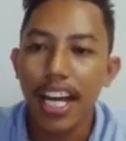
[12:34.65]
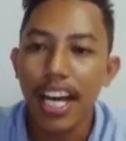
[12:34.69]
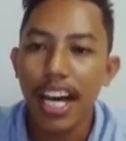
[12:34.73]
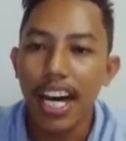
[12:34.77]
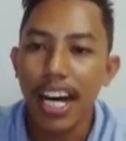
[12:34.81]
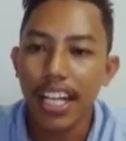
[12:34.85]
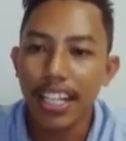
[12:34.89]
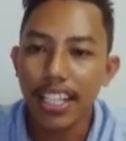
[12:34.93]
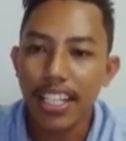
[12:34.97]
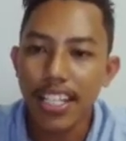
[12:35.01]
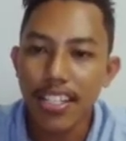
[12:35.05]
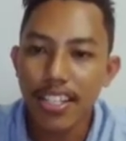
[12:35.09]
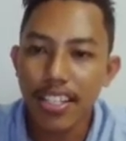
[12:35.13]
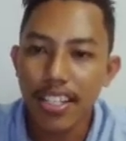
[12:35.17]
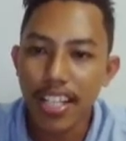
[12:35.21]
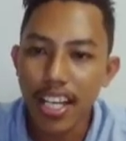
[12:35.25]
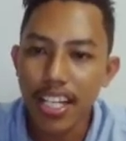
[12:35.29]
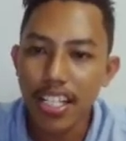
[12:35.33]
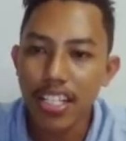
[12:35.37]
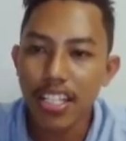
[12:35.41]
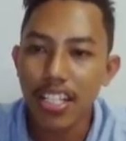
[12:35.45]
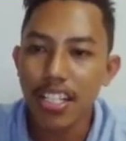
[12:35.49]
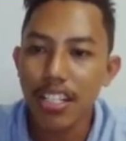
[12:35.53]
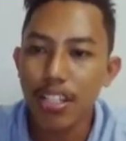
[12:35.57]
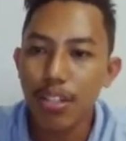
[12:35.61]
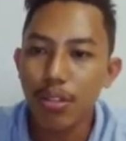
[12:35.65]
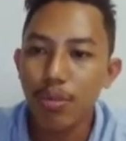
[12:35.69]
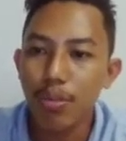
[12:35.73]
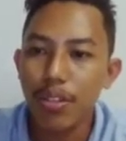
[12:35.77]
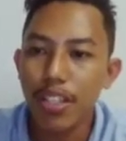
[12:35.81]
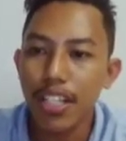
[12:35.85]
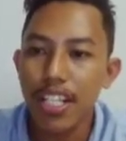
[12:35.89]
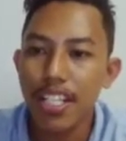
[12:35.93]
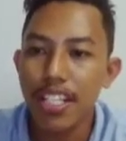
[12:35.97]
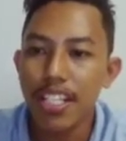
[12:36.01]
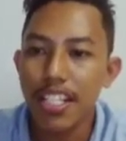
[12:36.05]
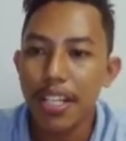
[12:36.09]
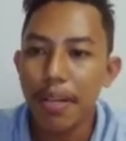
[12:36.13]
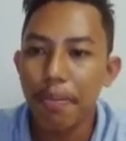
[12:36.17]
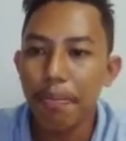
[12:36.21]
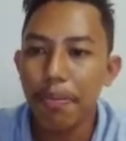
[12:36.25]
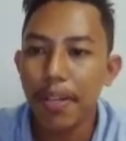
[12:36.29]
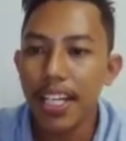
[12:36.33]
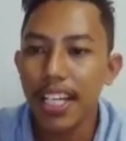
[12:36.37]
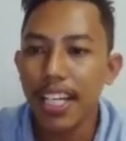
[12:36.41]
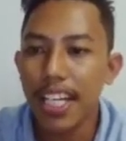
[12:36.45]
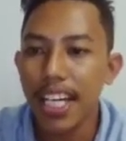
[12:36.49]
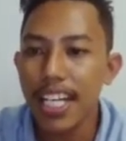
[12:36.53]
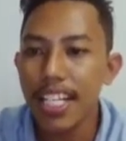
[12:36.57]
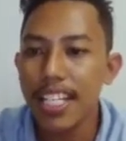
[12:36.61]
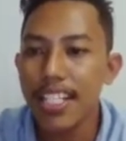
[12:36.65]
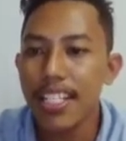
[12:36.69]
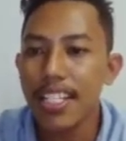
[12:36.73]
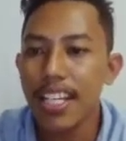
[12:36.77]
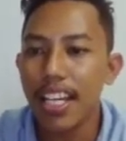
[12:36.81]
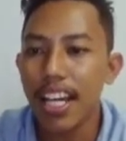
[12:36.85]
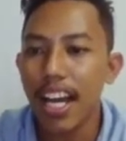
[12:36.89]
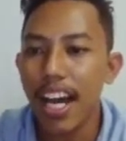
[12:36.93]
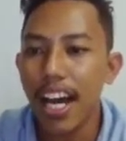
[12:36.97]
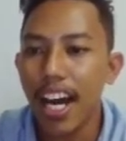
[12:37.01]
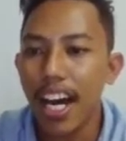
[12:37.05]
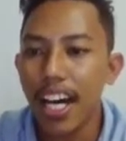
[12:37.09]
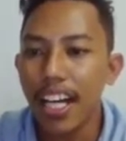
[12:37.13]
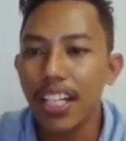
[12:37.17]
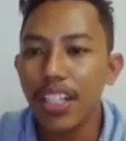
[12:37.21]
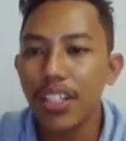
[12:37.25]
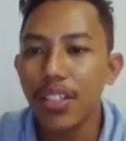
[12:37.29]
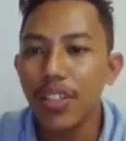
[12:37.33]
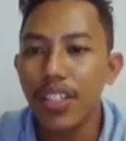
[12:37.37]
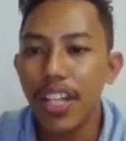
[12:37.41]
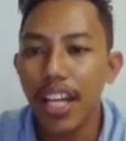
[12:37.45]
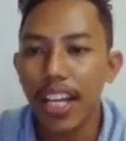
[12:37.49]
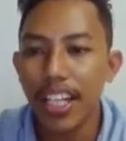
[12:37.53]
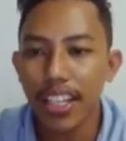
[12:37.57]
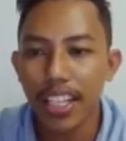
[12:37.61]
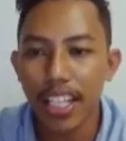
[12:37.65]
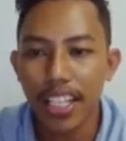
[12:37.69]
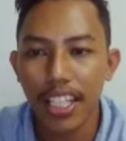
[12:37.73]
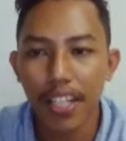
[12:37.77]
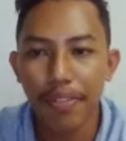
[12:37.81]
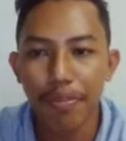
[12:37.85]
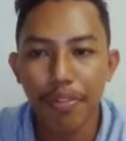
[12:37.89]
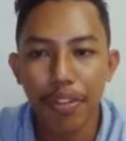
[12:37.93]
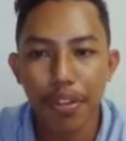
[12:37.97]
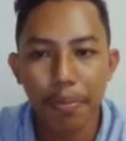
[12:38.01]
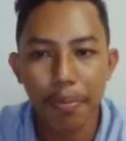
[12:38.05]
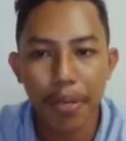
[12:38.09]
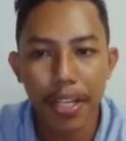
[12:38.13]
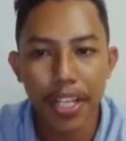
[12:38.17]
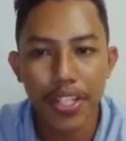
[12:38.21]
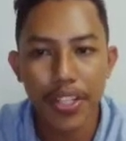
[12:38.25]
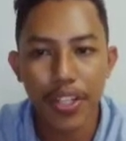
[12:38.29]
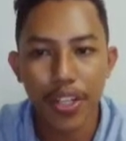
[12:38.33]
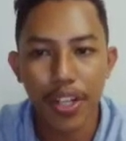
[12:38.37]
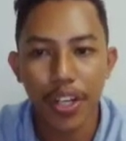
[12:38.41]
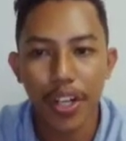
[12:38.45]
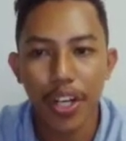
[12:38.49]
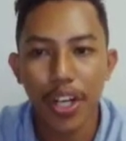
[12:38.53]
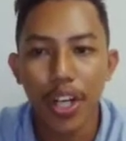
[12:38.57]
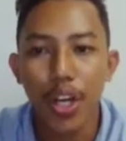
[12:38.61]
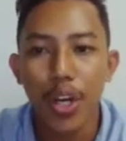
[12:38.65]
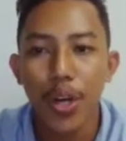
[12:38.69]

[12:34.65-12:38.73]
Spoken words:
At this stage, the student simply gets unconnected information